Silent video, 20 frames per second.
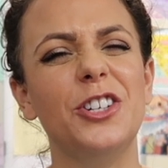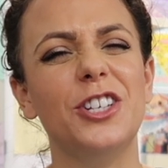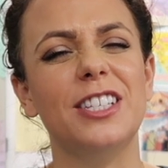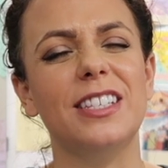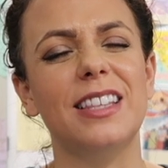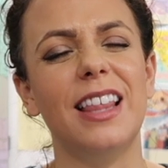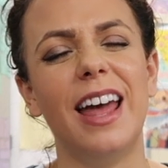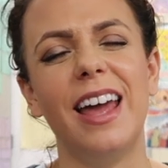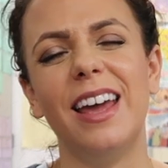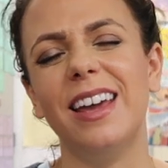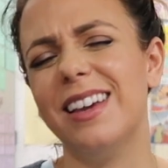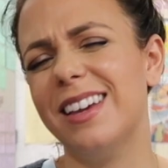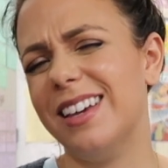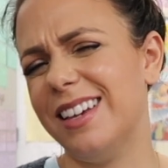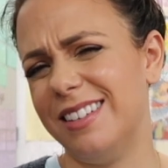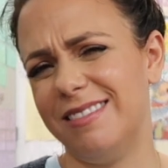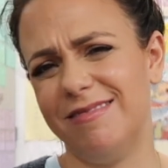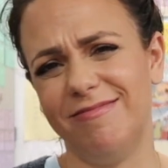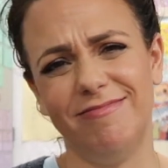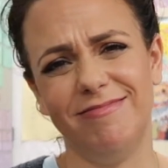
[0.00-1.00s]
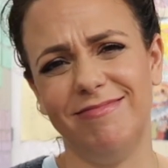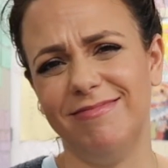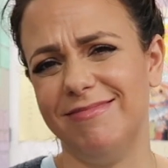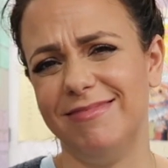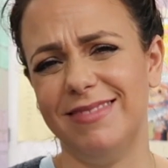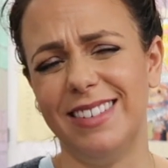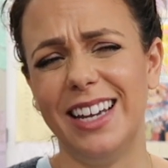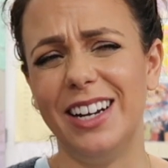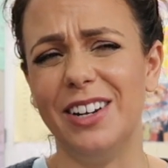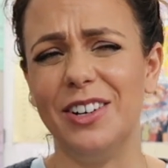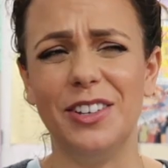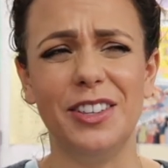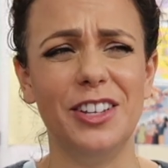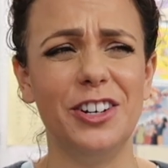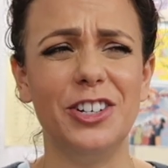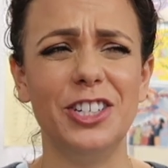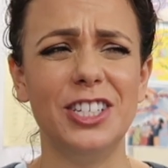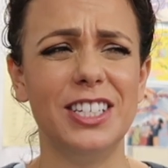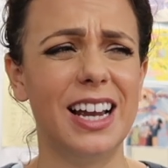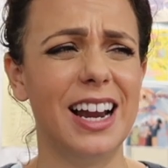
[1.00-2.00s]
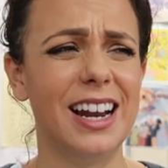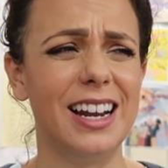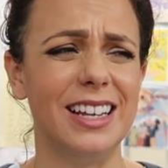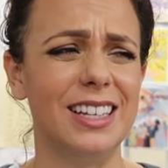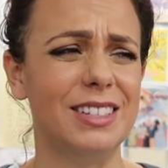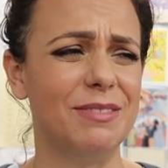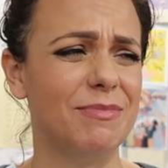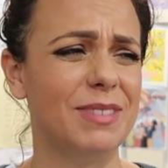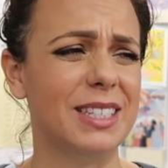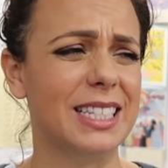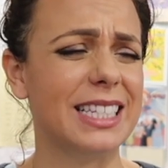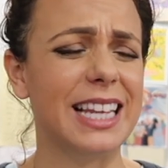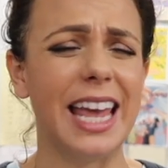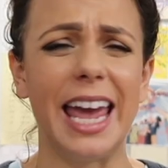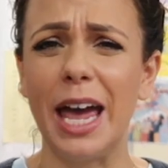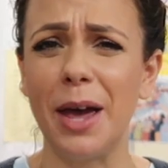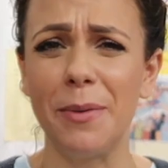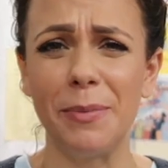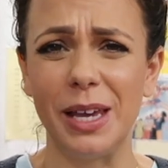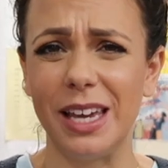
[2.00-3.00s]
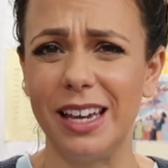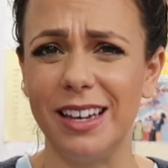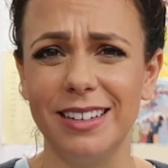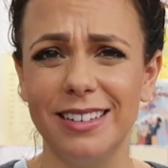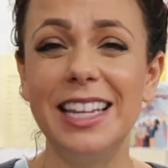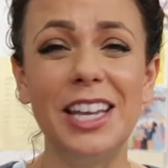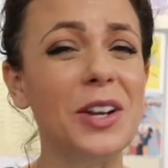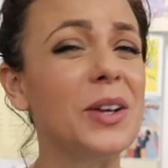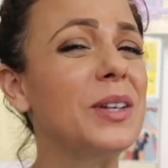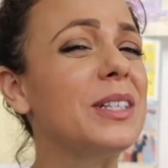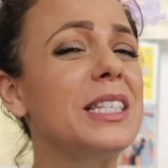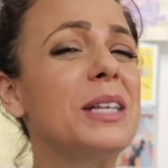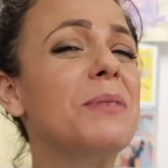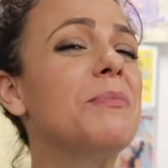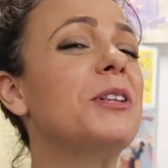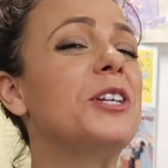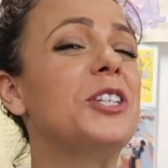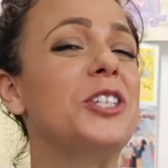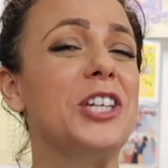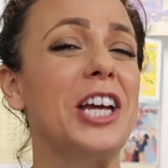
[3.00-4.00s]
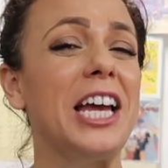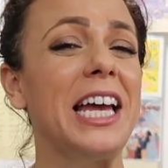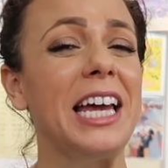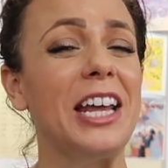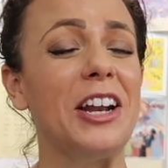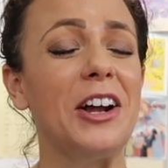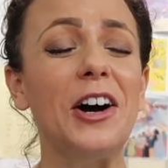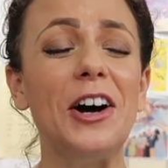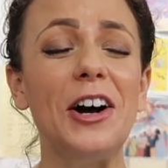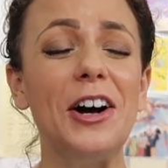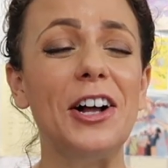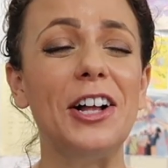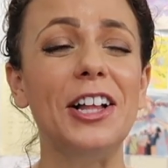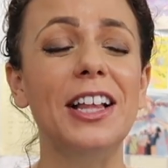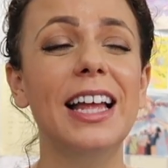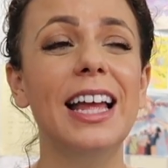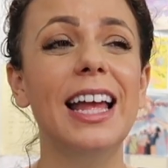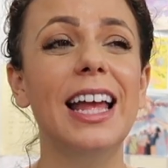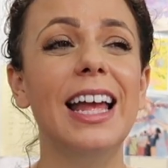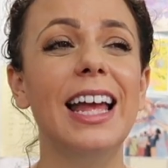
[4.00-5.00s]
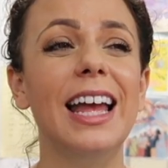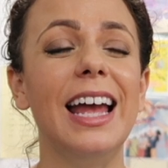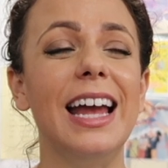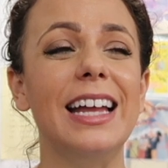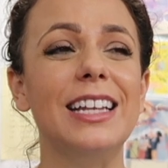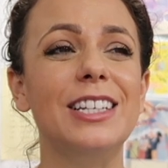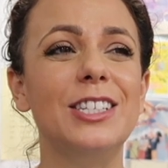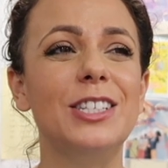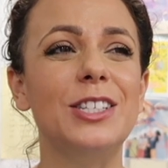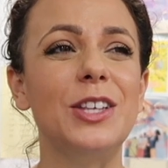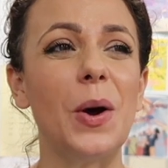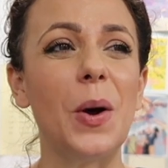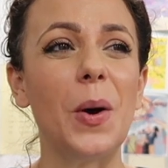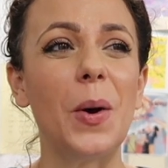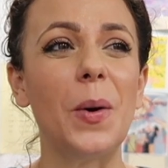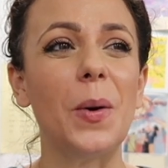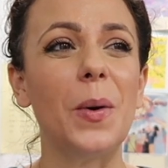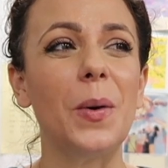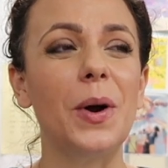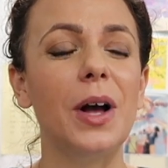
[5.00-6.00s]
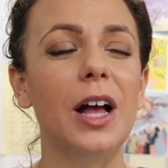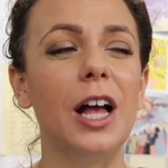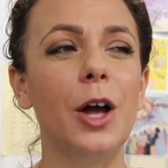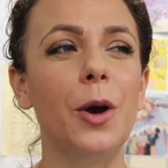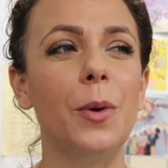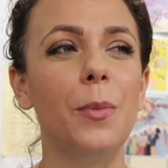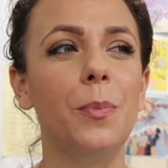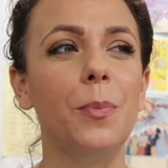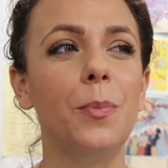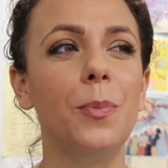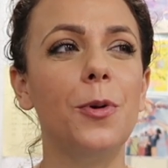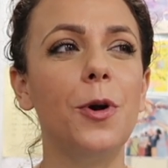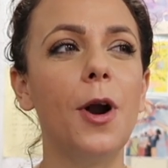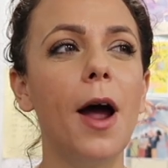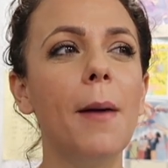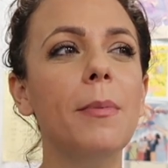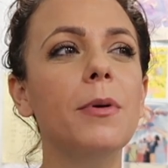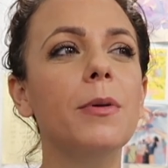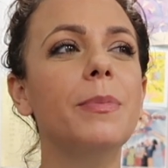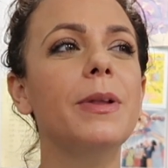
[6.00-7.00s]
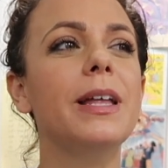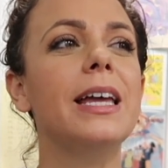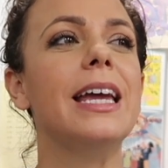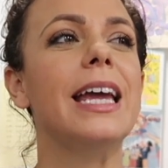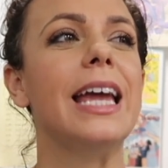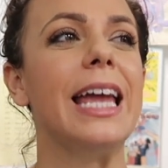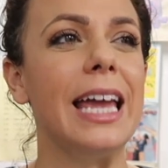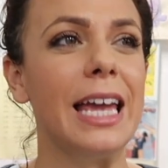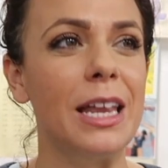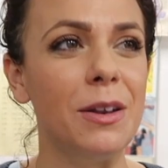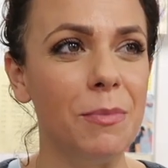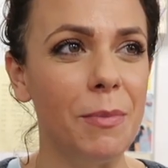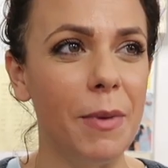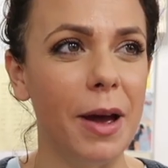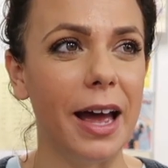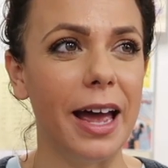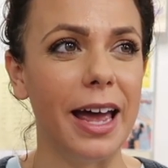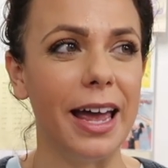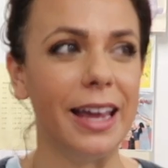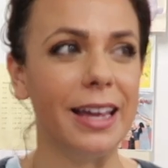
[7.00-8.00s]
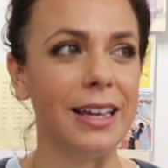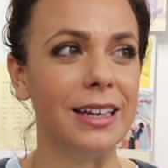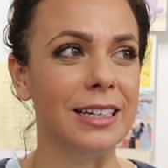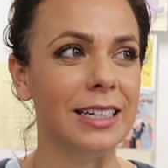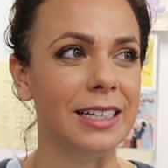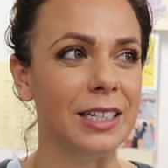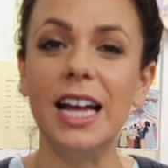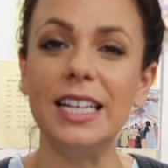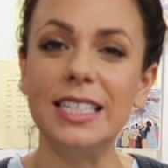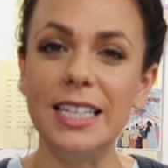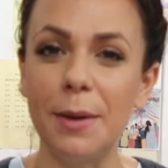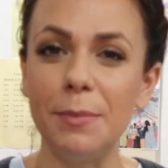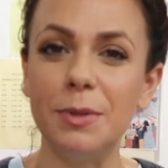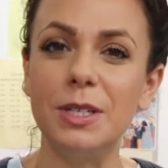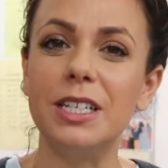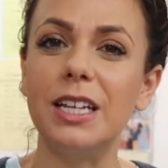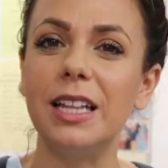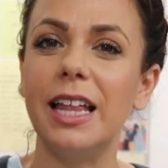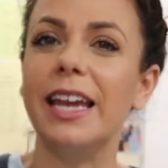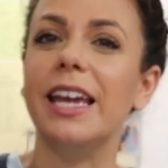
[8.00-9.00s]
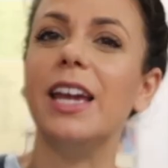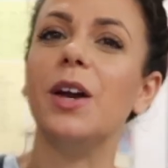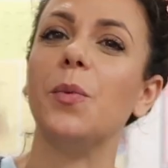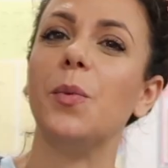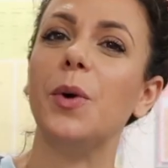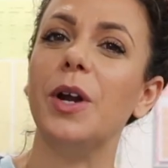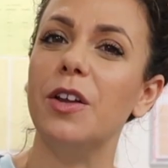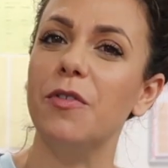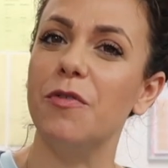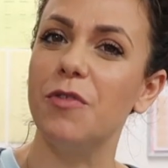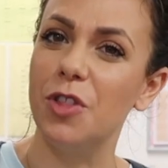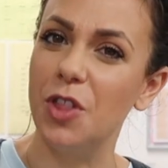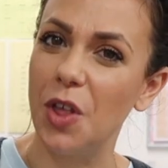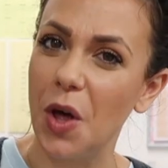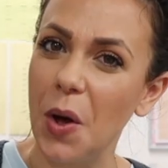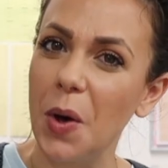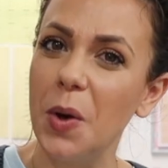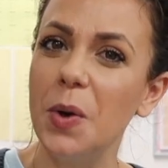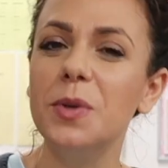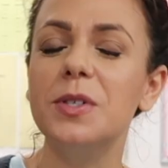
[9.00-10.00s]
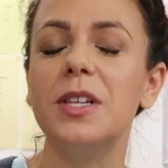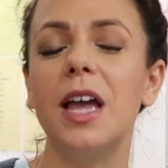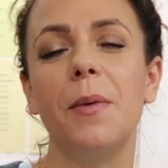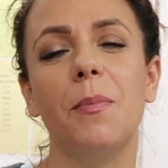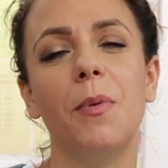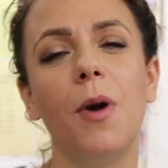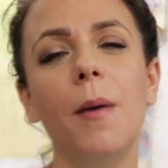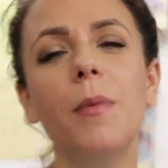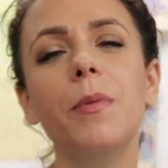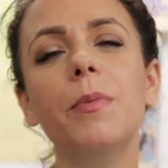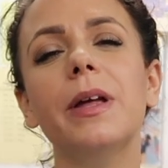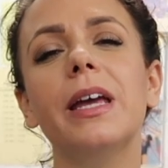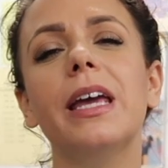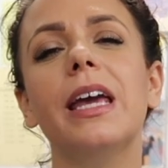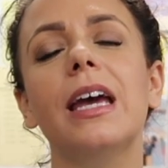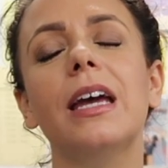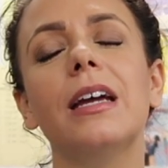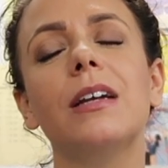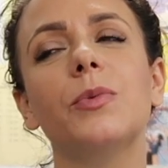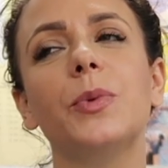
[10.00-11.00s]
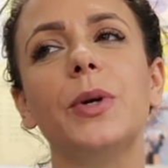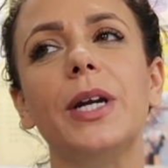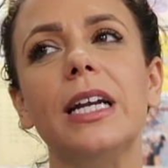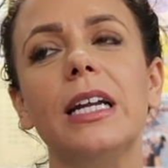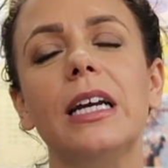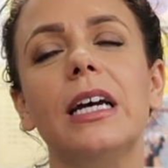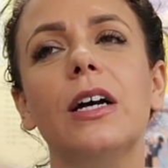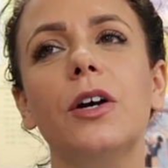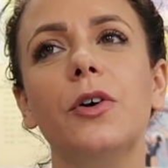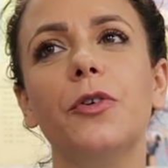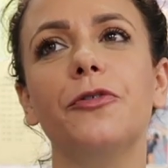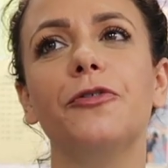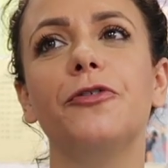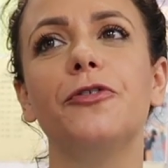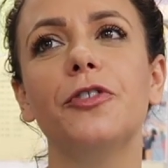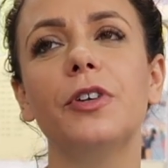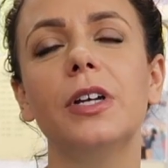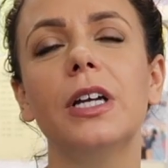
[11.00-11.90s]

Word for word: just like, I don't know, they're just kind of scammy. They don't seem legit at all. And so probably in my attempts to like get rid of those, I probably get rid of